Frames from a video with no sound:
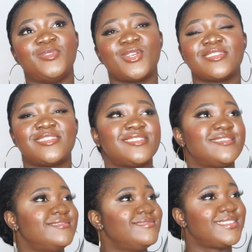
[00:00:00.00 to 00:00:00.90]
just
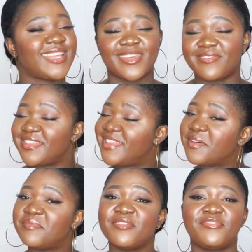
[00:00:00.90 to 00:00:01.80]
giving
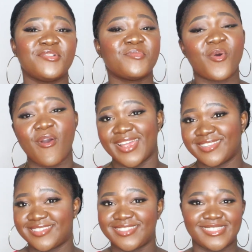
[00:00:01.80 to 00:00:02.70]
them a few
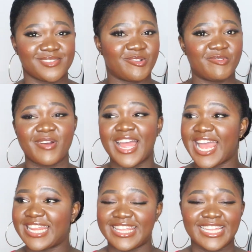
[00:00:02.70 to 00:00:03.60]
points
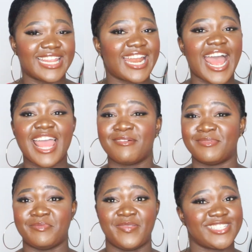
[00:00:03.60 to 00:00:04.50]
why I think that I am
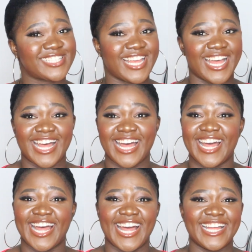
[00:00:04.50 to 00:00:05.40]
the best
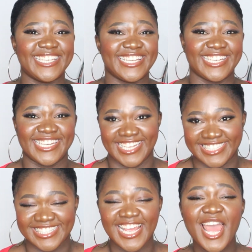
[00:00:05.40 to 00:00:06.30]

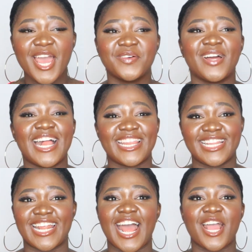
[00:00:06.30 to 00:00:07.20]
candidate, why I
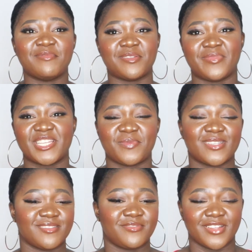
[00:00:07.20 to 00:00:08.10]
think that I am the best
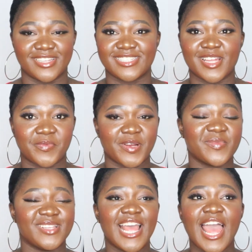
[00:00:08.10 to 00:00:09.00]
person for this
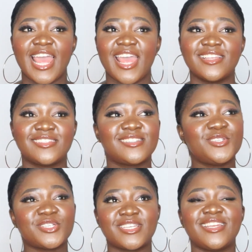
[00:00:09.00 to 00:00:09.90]
apartment. Is
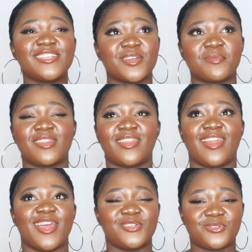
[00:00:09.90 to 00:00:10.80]
usually something that
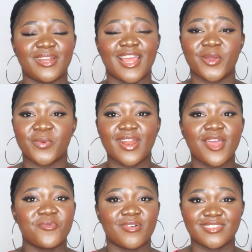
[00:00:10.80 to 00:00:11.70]
I do. Like when
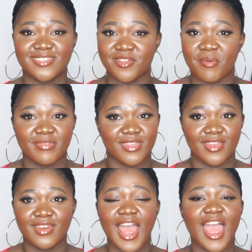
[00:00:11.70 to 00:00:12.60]
I want
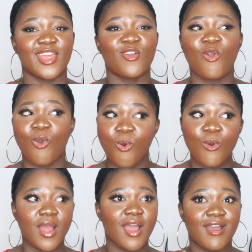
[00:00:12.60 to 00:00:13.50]
something, I
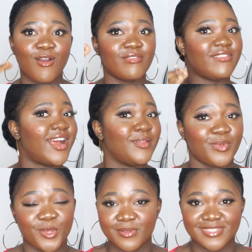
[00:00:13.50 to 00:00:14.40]
go over and
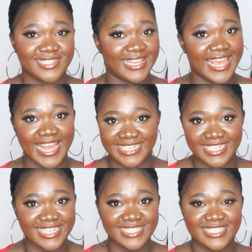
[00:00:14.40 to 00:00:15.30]
beyond to get
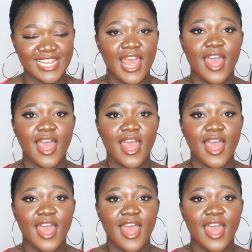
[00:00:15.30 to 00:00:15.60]
it,